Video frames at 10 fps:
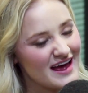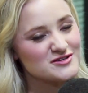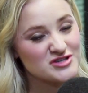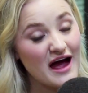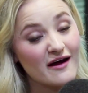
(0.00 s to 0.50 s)
And
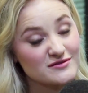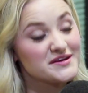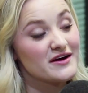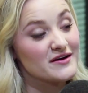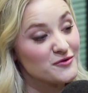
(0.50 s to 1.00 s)
shout out to
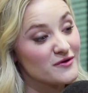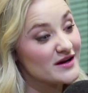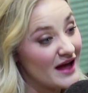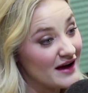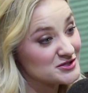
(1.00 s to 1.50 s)
Carrie
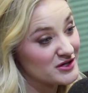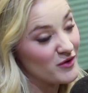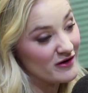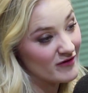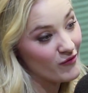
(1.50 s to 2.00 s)
Doherty, actually,
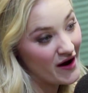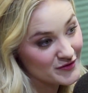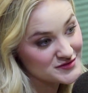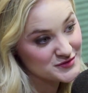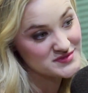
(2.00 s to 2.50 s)
one of our
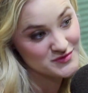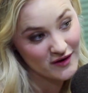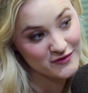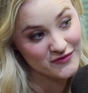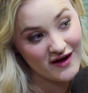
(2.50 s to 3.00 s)
writers, who was the
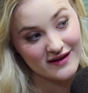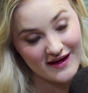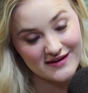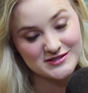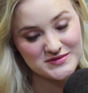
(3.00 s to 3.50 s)
one who thought of
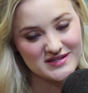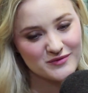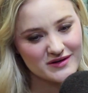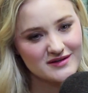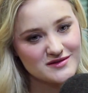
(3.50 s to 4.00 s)
that. She was like,
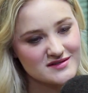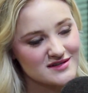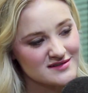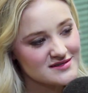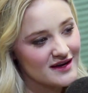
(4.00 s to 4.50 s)
we're going to do the
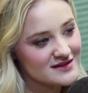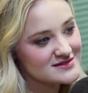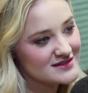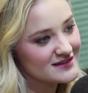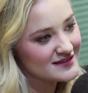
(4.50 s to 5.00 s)
Stussy
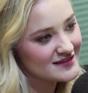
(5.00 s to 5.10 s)
S. It's